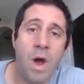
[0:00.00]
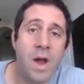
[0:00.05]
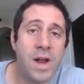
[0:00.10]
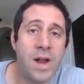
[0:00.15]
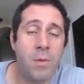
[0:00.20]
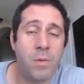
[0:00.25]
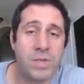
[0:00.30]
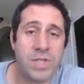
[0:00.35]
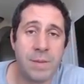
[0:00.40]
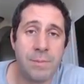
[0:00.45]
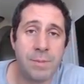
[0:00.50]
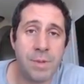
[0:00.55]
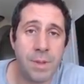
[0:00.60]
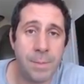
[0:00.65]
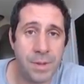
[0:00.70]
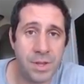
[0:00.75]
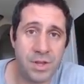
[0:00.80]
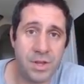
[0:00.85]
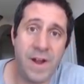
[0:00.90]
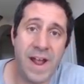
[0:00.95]
won it was able
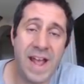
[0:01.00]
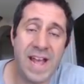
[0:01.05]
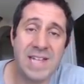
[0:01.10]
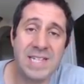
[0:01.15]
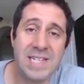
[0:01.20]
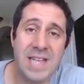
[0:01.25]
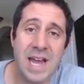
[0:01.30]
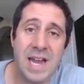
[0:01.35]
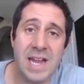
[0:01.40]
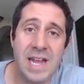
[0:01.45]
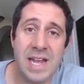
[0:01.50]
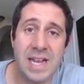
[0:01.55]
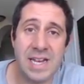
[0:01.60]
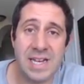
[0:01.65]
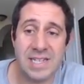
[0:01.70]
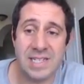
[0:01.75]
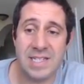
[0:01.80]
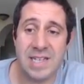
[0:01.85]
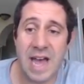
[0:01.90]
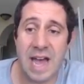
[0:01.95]
to put their hands on it and
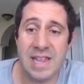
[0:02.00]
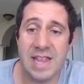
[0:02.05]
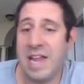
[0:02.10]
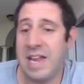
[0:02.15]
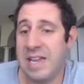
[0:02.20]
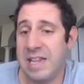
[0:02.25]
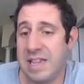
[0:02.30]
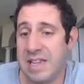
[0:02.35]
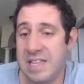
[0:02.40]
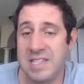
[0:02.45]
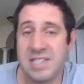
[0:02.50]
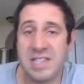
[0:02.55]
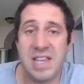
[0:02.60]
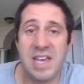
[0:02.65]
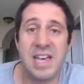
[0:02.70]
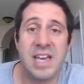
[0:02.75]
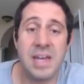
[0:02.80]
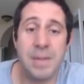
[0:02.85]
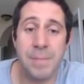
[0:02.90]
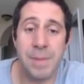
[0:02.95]
decide that this
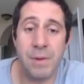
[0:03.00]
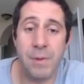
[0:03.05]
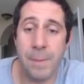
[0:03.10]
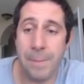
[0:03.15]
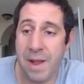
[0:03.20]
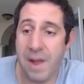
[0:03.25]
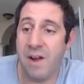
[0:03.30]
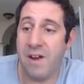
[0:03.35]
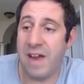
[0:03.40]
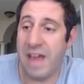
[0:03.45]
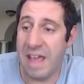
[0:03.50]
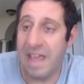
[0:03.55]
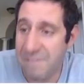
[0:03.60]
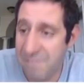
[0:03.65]
thing can be repaired.